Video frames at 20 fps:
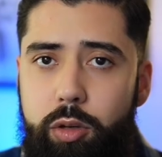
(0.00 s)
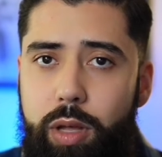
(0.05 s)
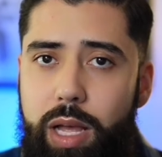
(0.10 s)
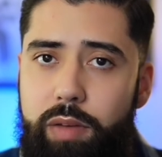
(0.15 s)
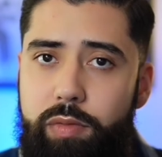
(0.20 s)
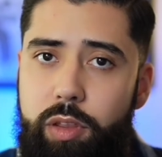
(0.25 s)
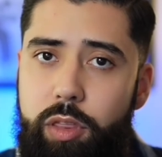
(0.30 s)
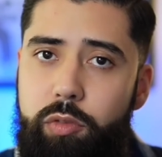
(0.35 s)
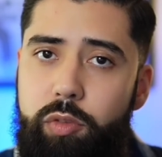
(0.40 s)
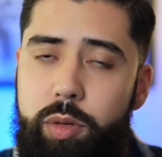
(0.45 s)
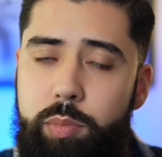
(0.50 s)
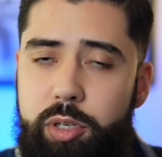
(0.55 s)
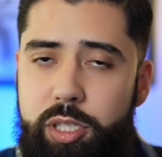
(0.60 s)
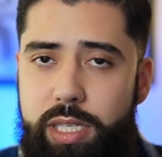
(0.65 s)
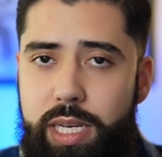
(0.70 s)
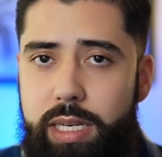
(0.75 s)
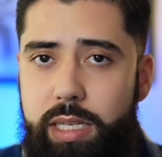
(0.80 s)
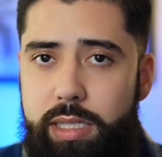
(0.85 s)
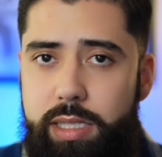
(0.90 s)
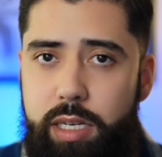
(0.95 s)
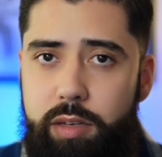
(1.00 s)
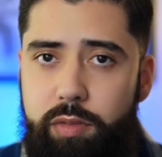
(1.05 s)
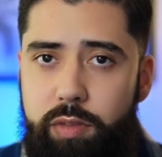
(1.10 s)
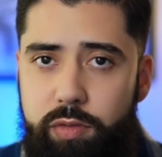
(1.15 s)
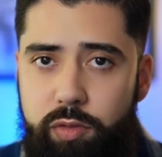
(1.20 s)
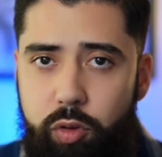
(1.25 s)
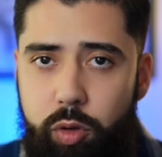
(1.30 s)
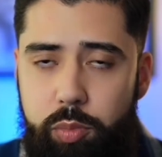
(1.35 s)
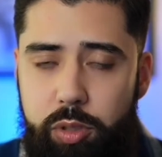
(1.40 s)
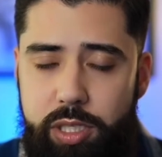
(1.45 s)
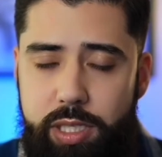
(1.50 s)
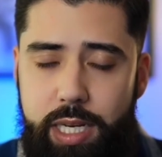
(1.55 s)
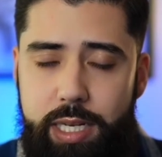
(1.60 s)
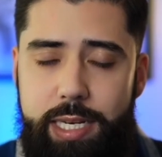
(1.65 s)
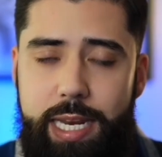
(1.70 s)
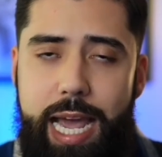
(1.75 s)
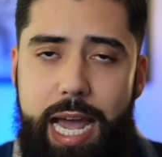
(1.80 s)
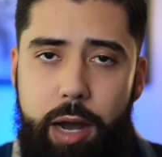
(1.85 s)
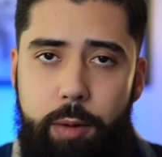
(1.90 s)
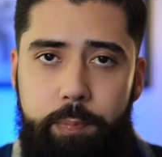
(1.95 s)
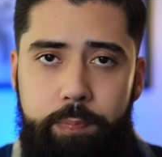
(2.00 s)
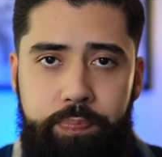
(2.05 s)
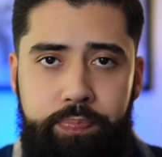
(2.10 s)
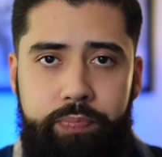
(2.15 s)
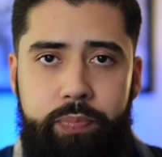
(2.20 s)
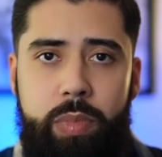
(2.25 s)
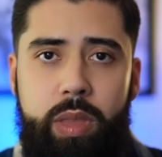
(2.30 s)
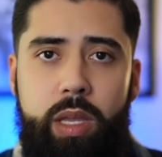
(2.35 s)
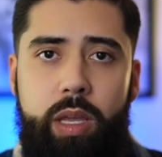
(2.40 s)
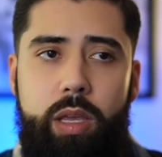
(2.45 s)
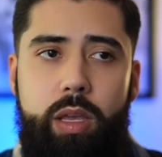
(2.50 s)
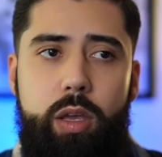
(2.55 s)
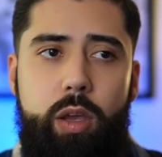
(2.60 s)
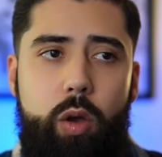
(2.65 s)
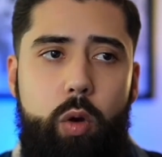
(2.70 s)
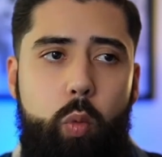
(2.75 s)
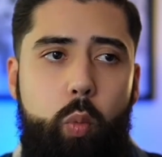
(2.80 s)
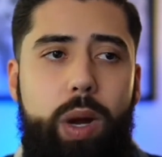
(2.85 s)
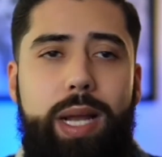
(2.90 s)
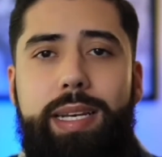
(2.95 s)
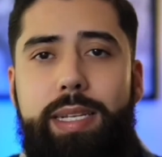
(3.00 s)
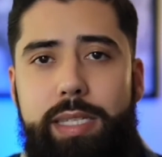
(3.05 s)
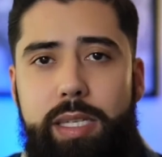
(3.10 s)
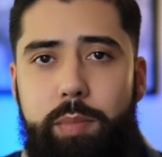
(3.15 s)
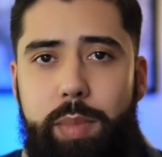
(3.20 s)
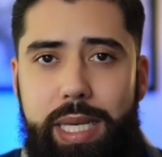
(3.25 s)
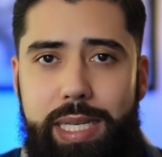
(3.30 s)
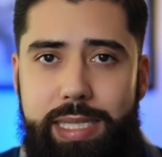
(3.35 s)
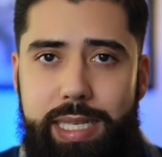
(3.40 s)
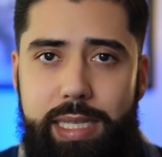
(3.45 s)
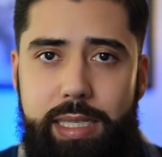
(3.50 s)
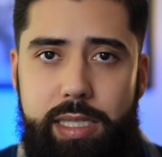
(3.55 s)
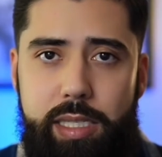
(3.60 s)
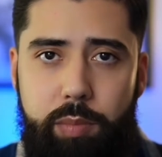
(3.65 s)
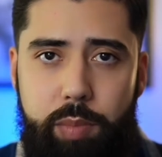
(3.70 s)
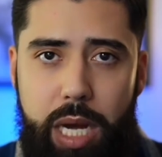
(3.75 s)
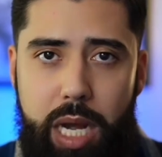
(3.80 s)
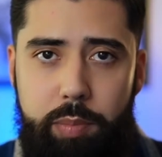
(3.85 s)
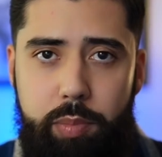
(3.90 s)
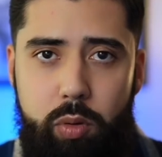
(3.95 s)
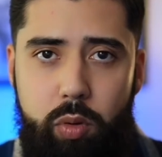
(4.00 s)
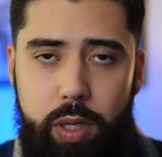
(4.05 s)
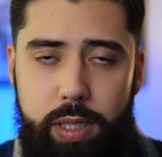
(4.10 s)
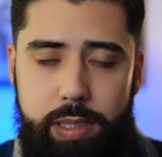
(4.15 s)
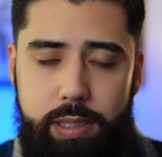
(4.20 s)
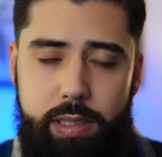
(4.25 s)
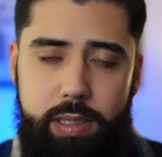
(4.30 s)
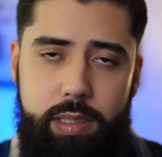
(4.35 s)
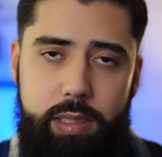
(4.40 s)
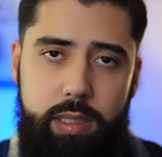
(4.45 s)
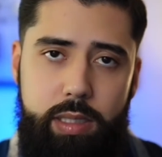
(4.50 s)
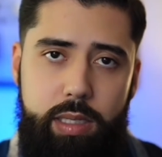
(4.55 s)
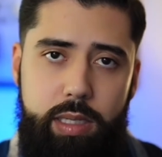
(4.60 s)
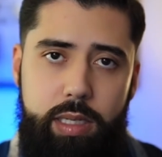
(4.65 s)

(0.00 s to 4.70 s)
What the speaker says: have a 3% instead of a 4%. Now, when does it make sense to buy points?